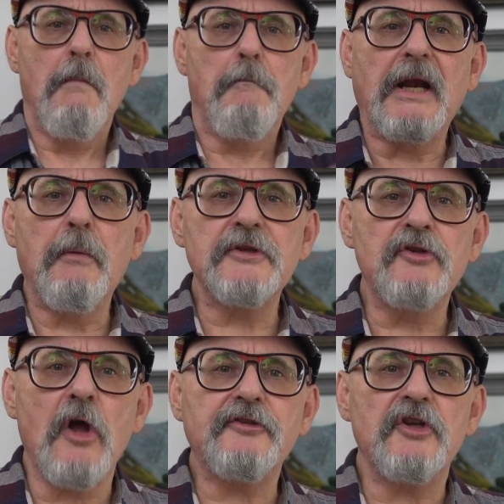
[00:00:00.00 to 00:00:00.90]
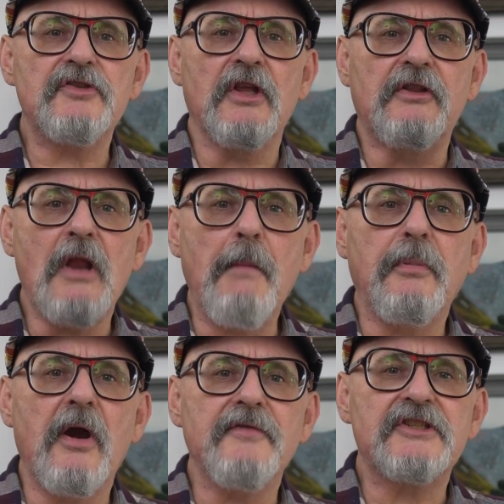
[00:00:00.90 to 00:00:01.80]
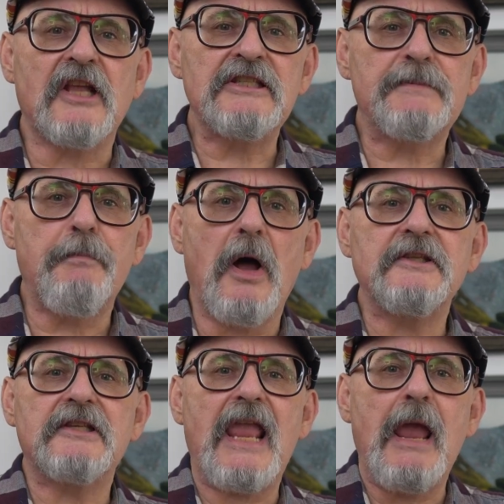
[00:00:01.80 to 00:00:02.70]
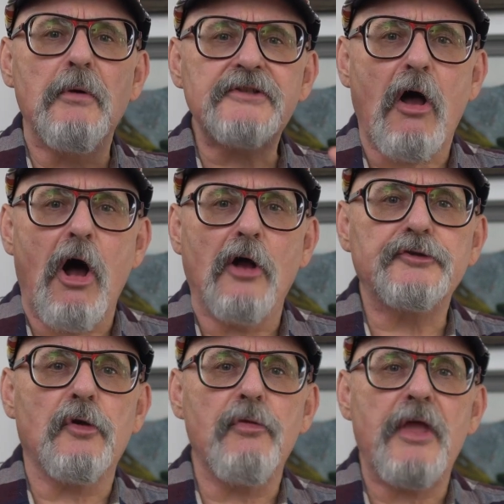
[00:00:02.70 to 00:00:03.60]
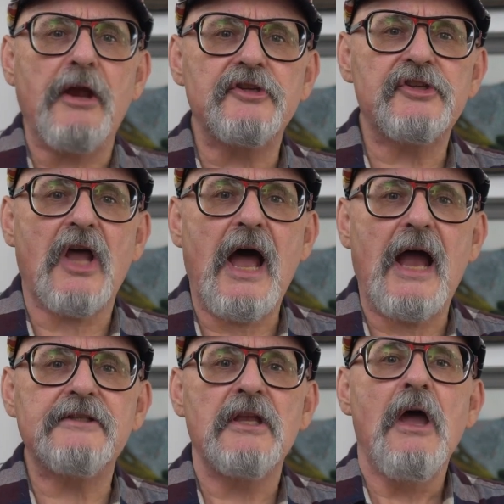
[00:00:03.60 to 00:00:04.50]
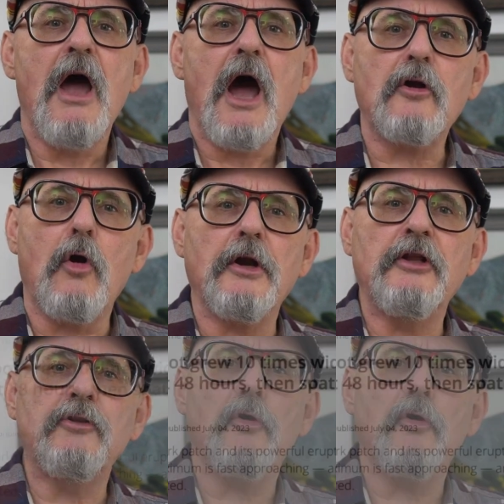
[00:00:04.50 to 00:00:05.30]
But it was not just the number of sunspots, it was also their size. According